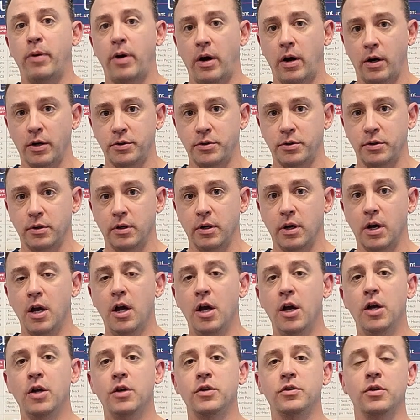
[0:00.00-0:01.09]
posture.
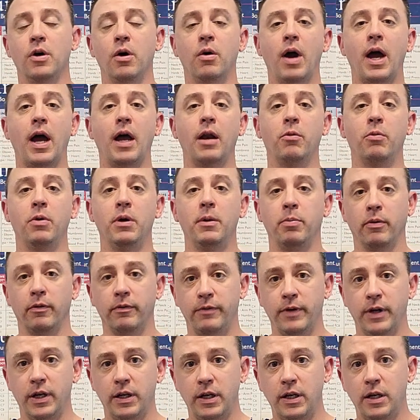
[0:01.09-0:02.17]
So how do we
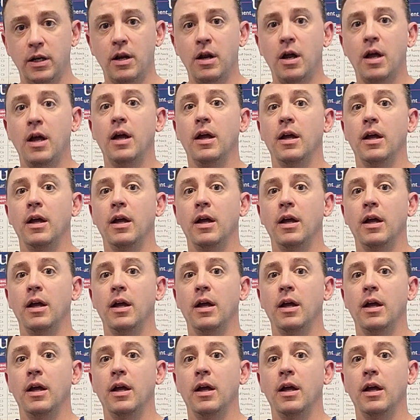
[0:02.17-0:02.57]
prevent it?